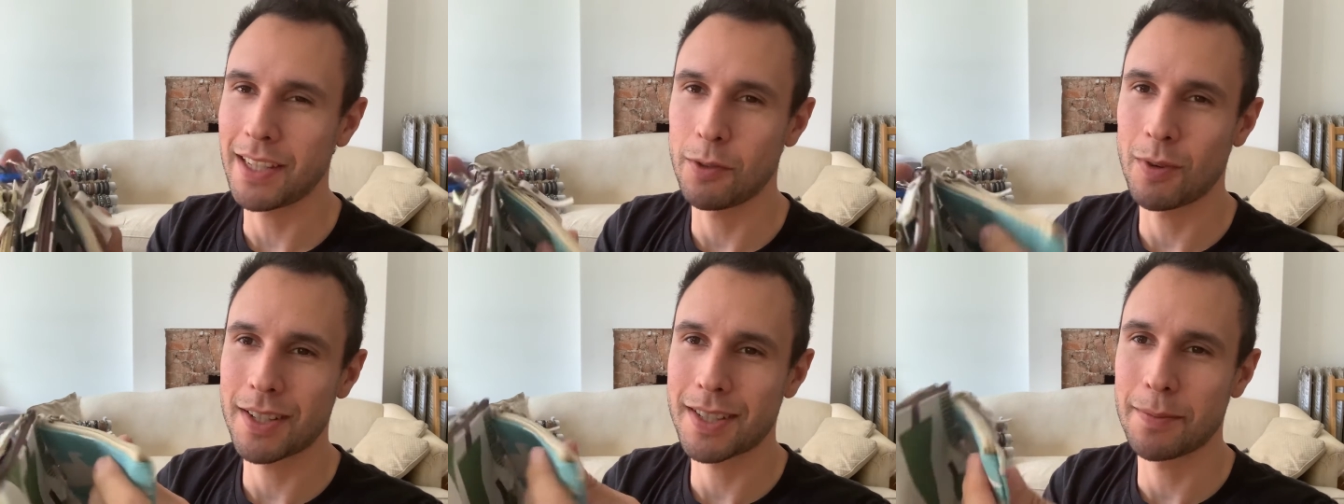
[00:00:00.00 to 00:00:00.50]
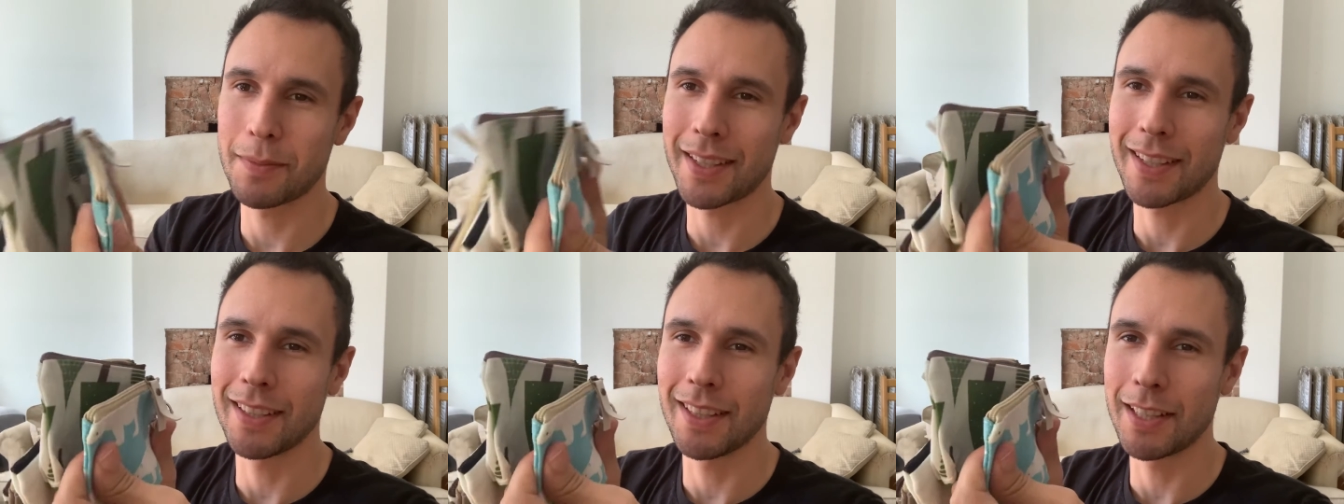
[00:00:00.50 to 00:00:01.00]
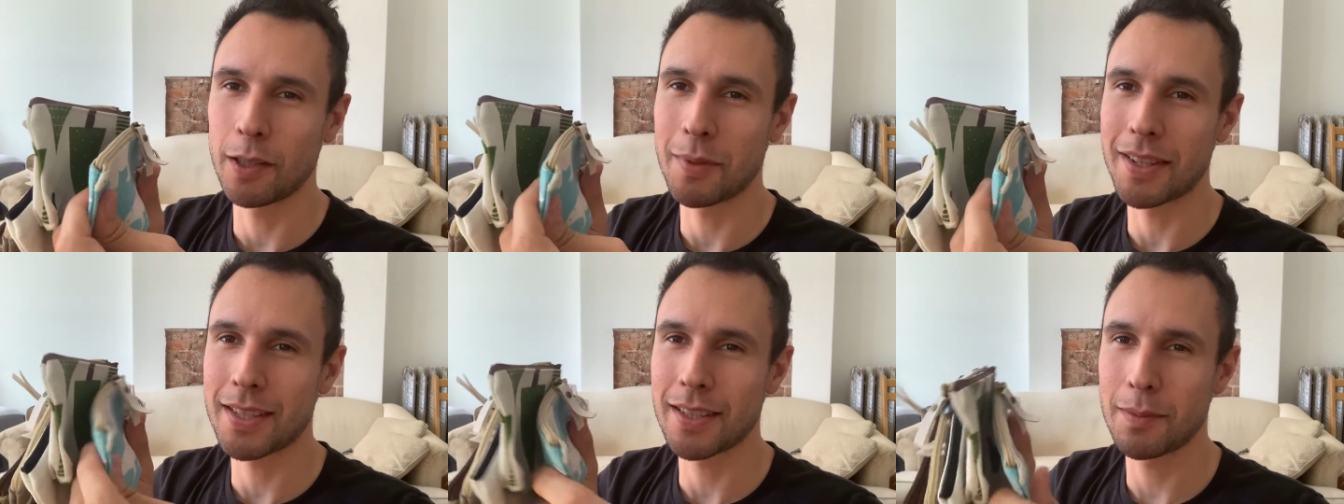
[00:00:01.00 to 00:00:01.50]
You want something a little
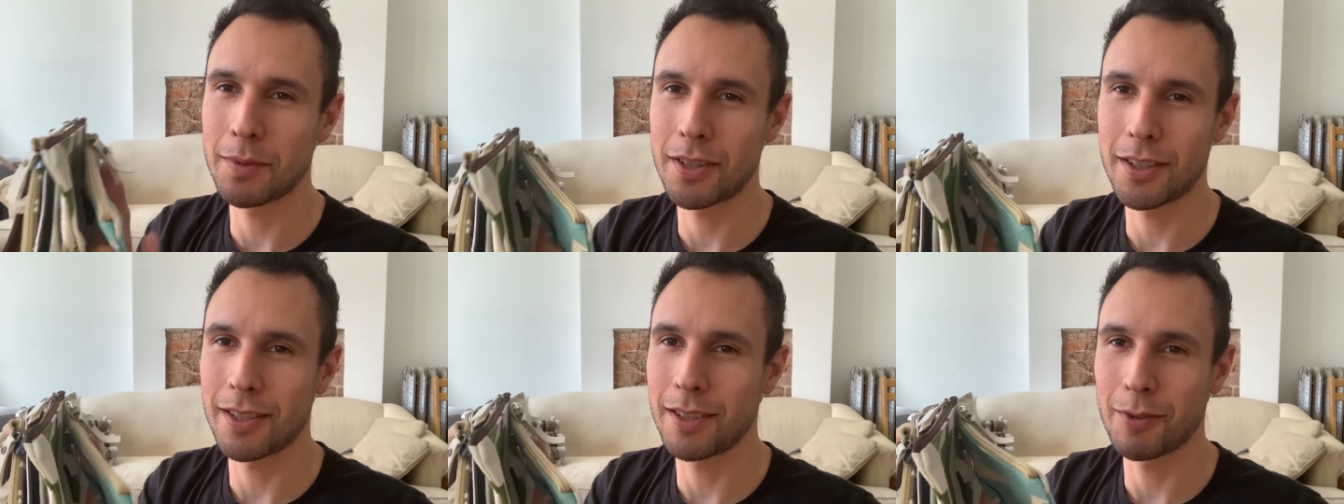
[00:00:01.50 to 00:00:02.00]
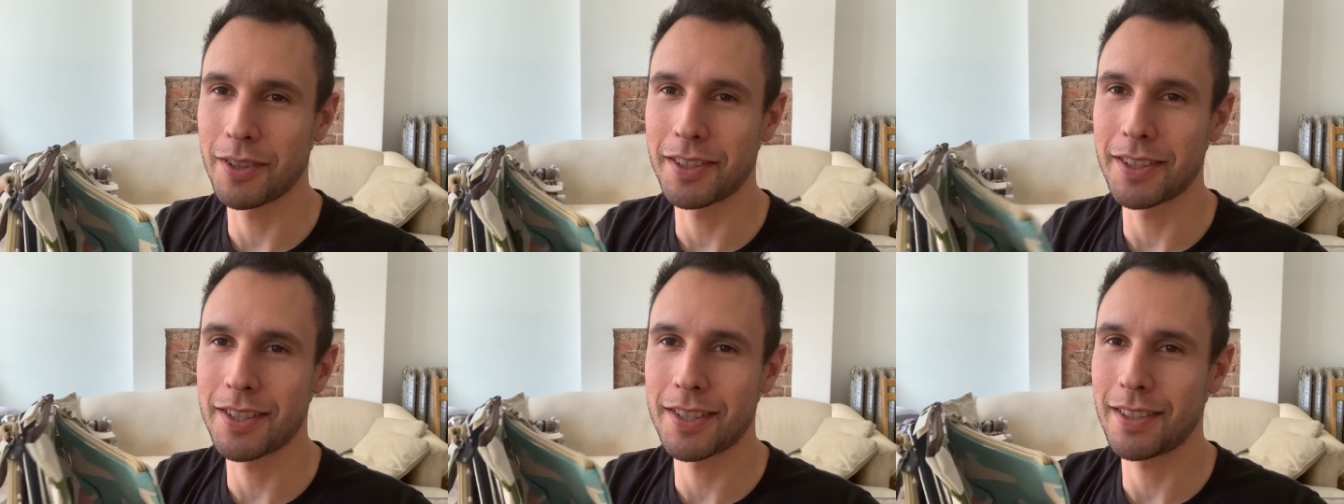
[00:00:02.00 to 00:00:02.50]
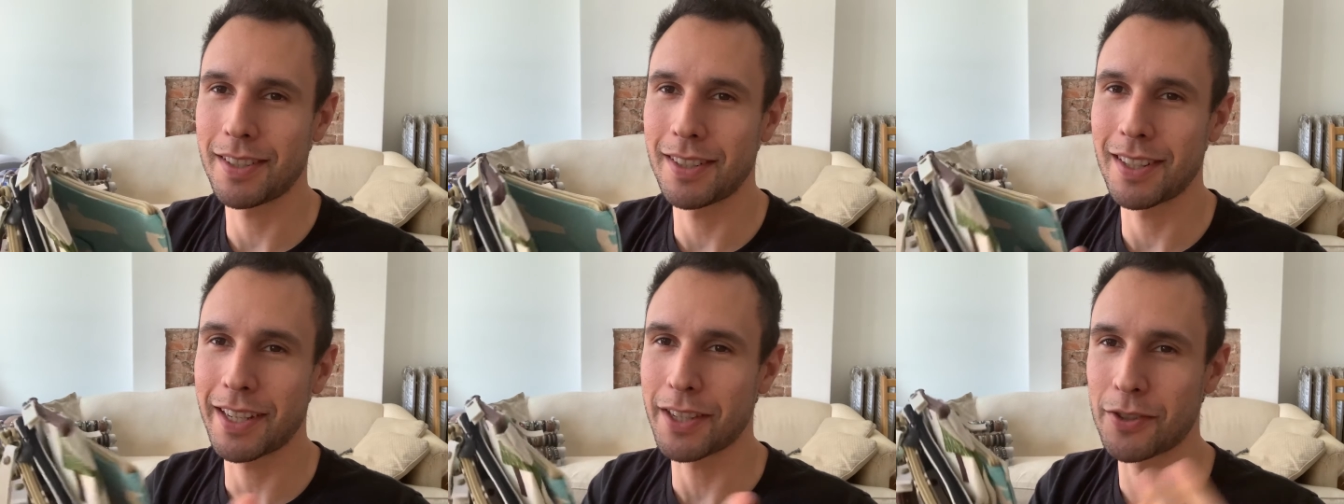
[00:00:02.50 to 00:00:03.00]
bit slimmer, whether it's
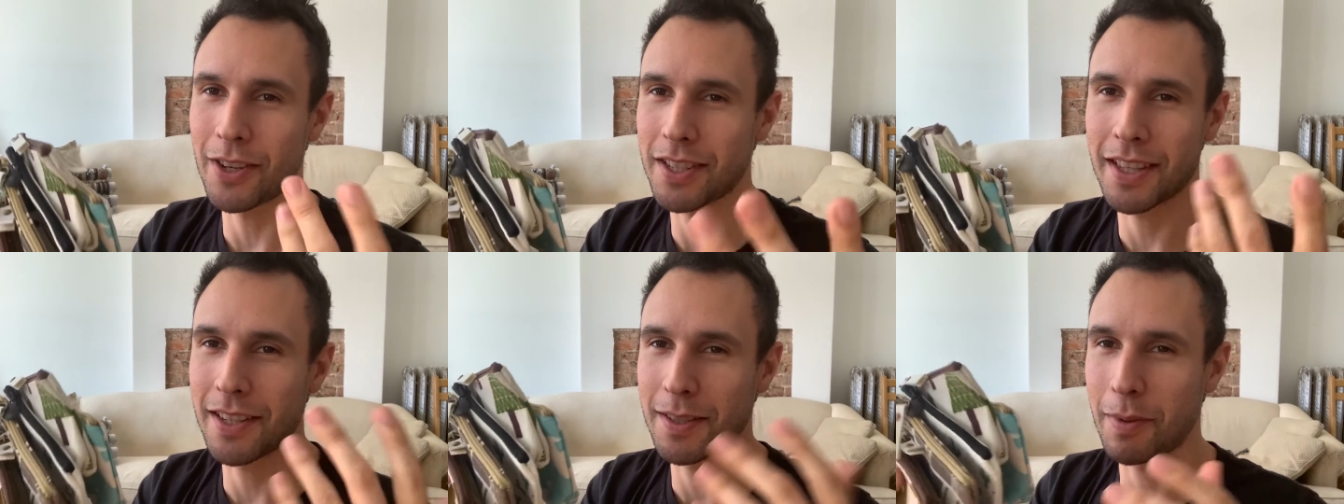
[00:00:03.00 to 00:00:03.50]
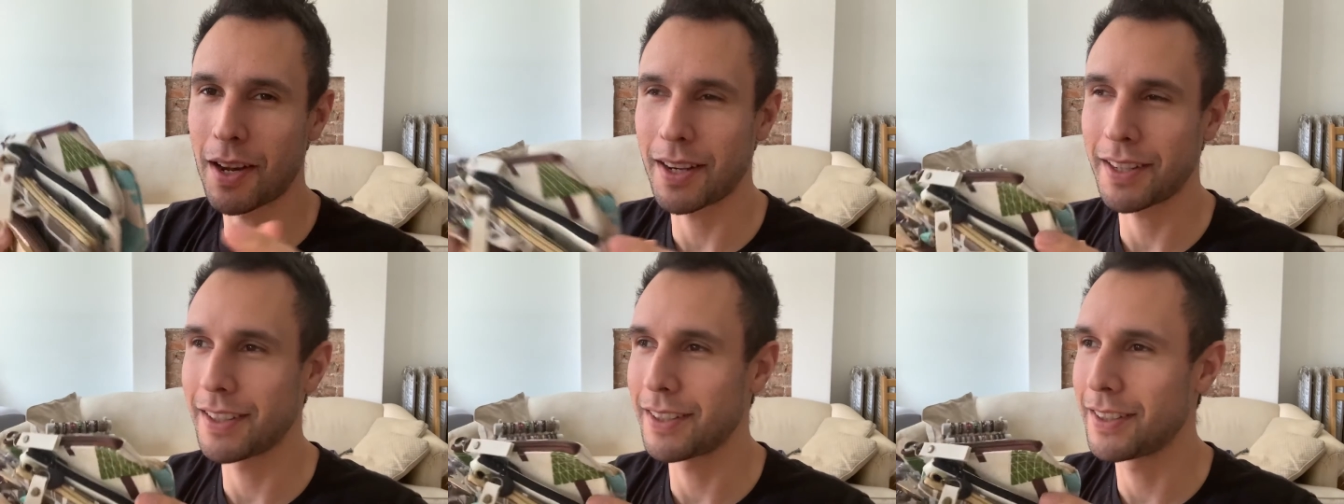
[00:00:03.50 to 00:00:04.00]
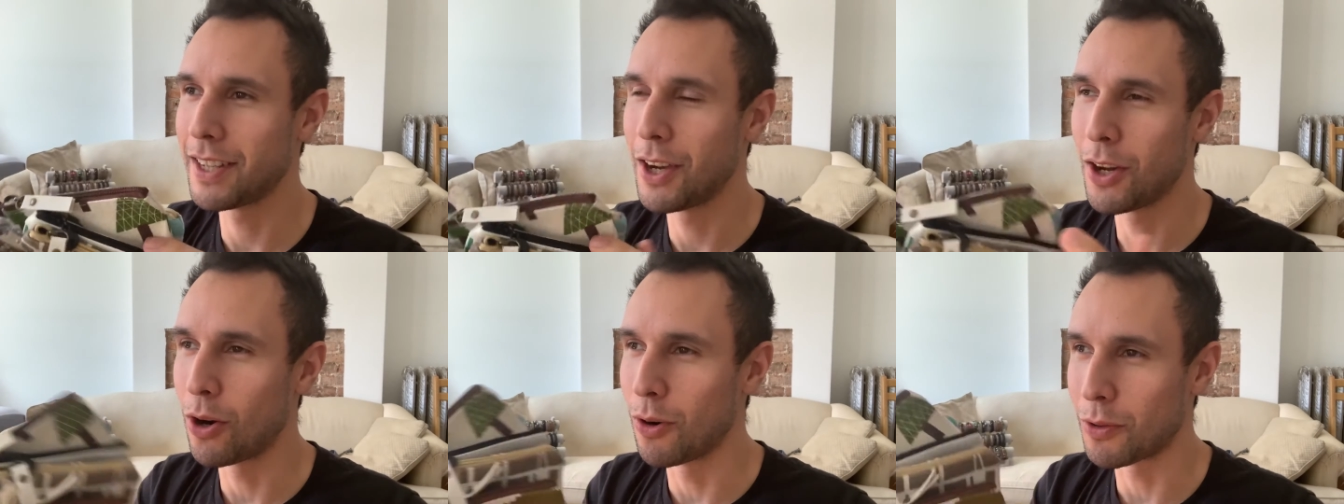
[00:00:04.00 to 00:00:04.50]
like a dress that has a pocket,
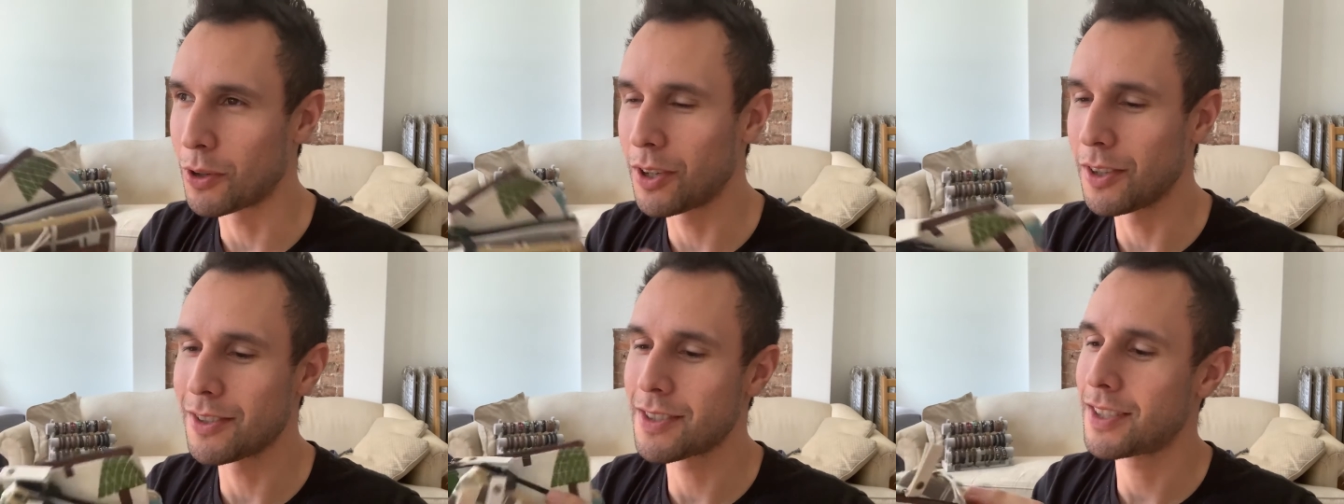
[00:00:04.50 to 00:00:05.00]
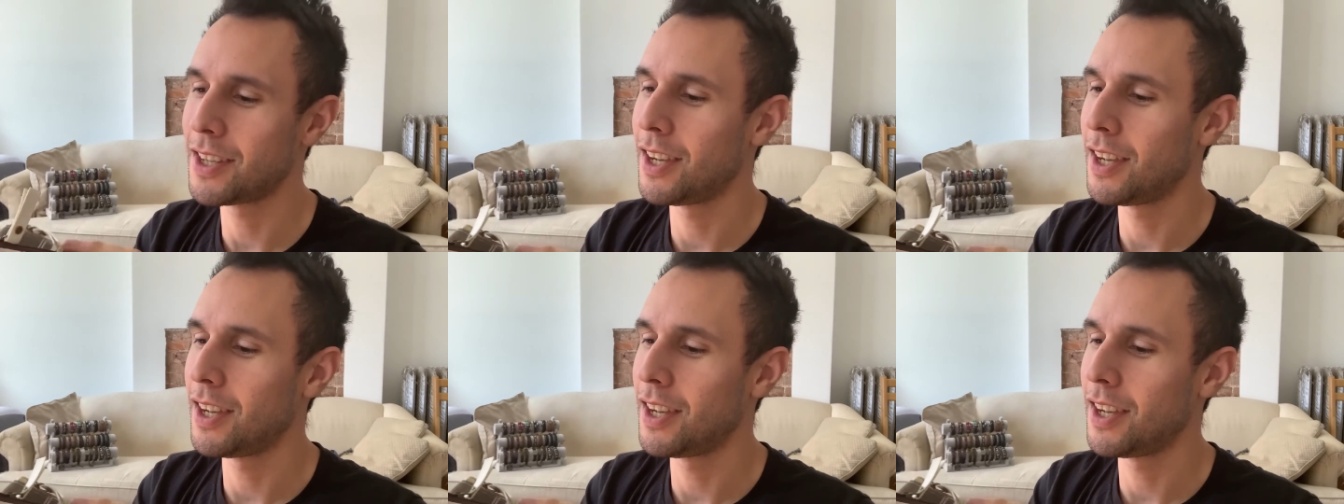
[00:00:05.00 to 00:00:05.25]
overalls.